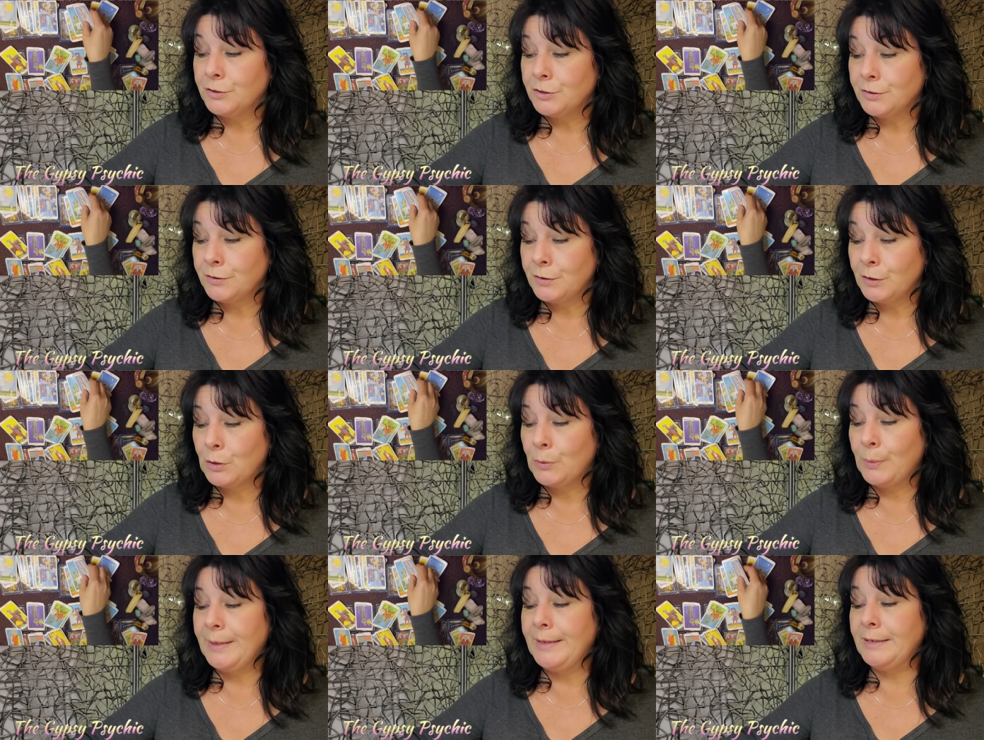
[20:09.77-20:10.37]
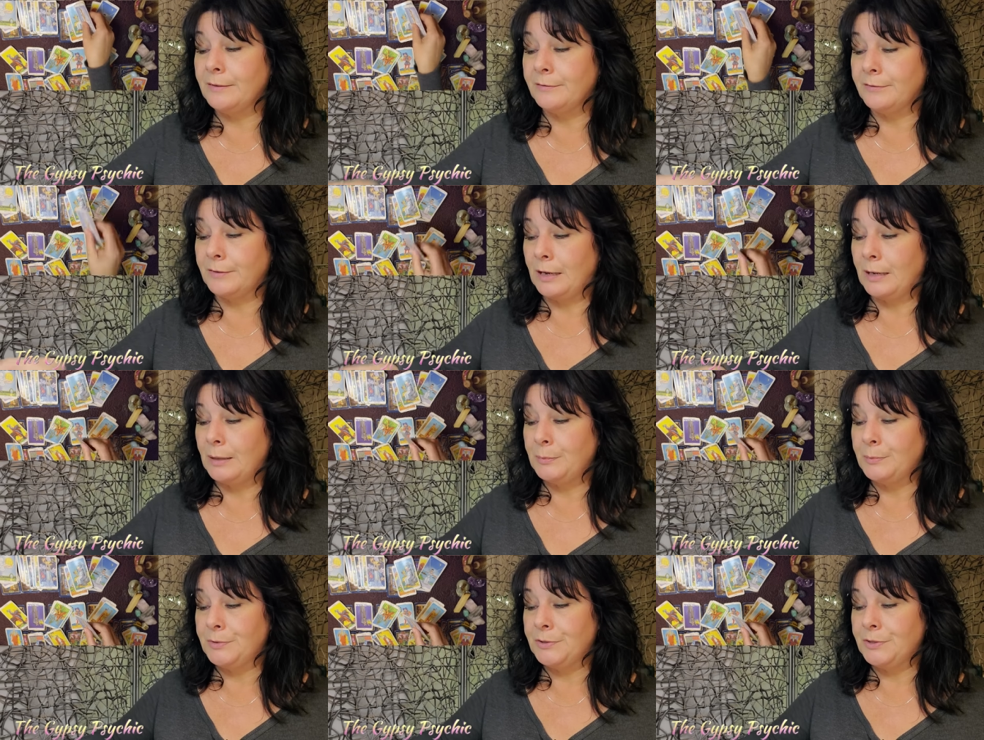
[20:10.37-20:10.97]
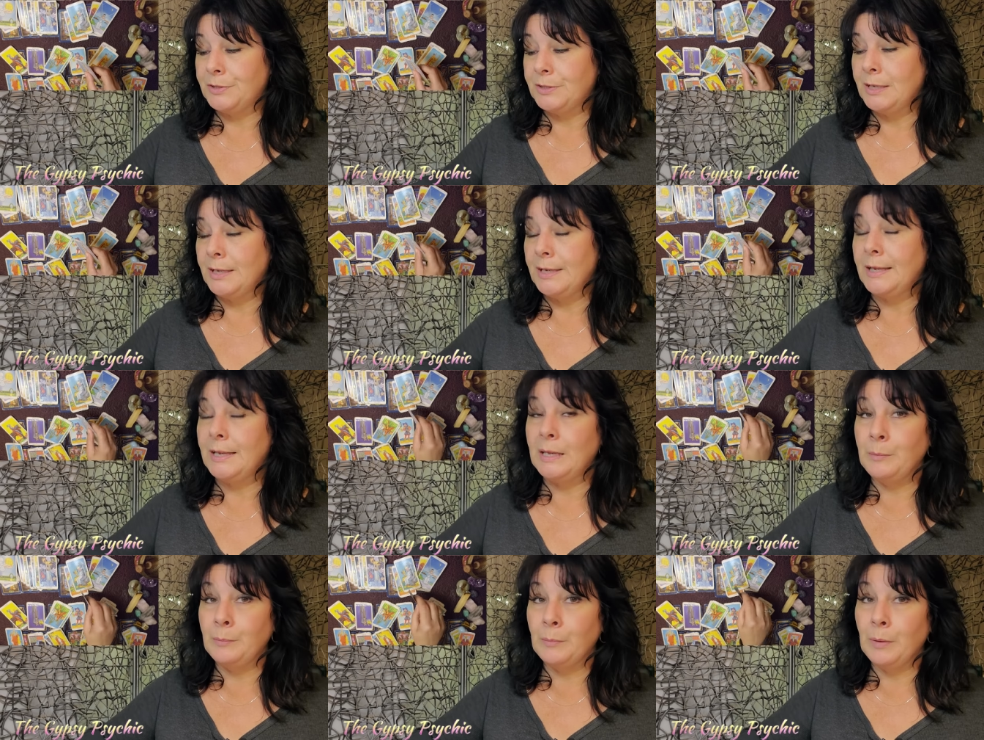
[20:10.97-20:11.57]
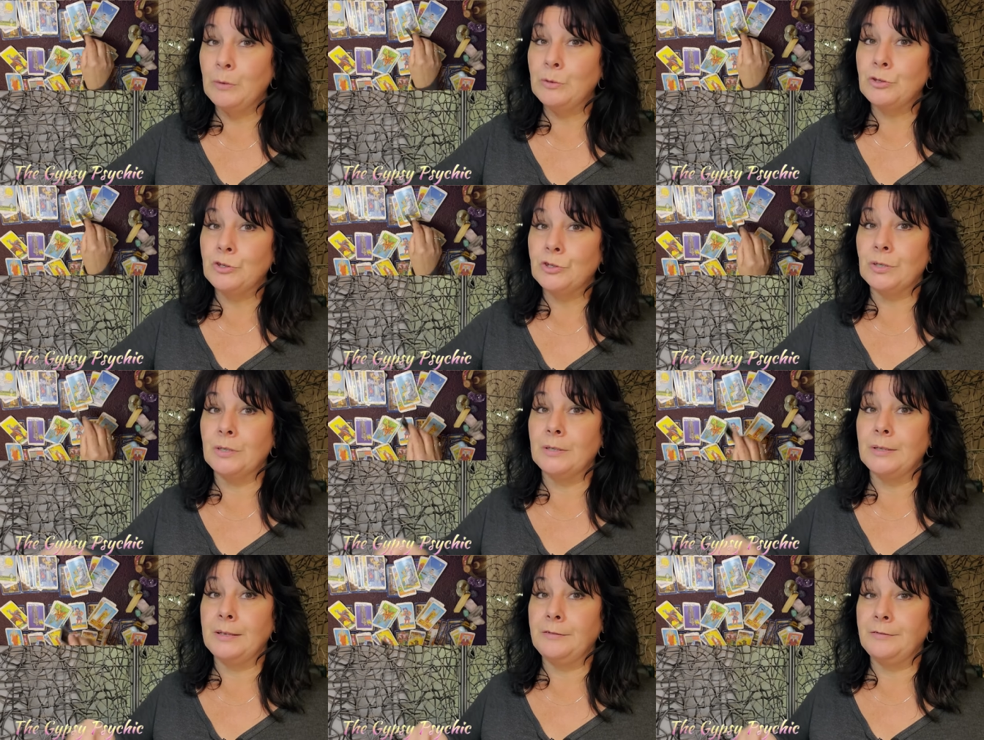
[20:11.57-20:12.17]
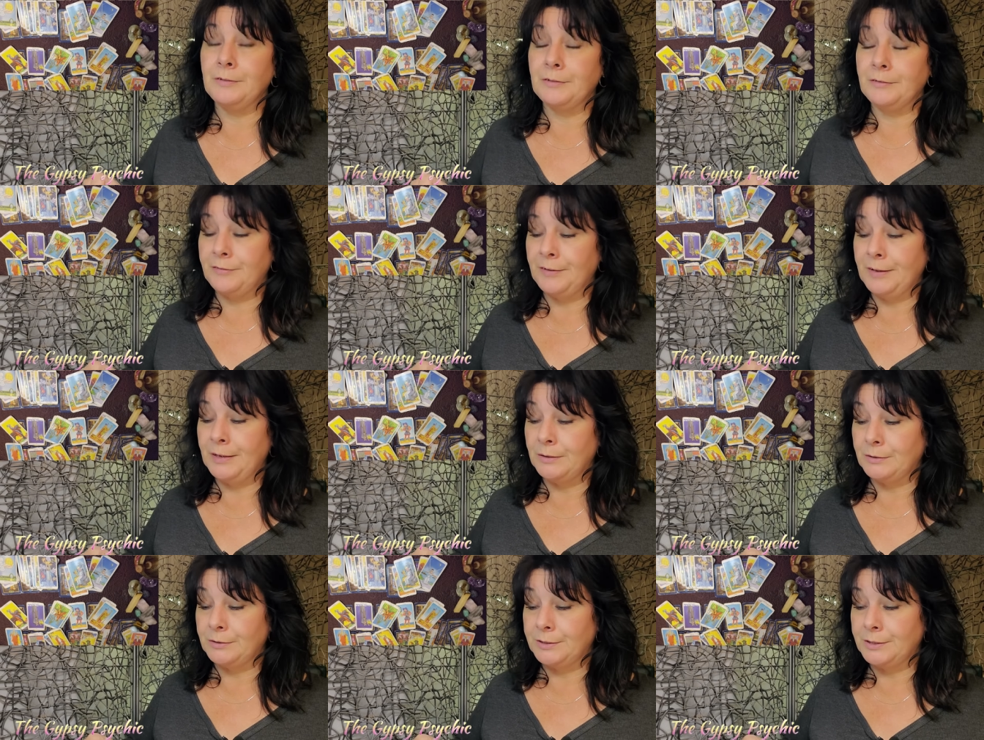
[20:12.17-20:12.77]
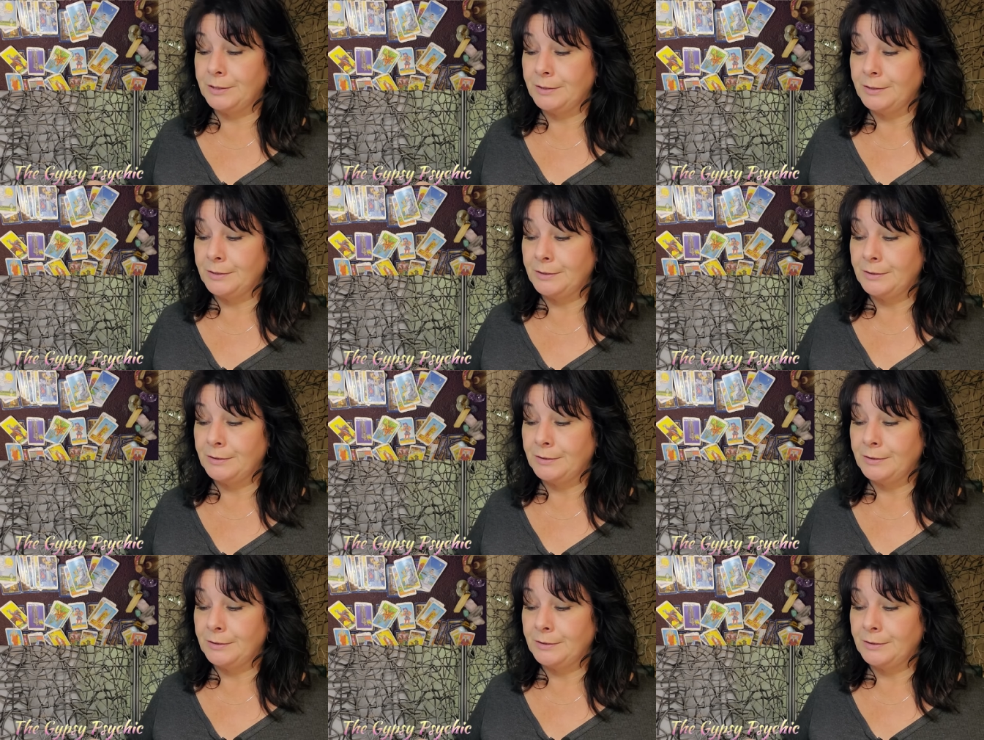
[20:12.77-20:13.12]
To the Queen of Cups, emotionally fulfilled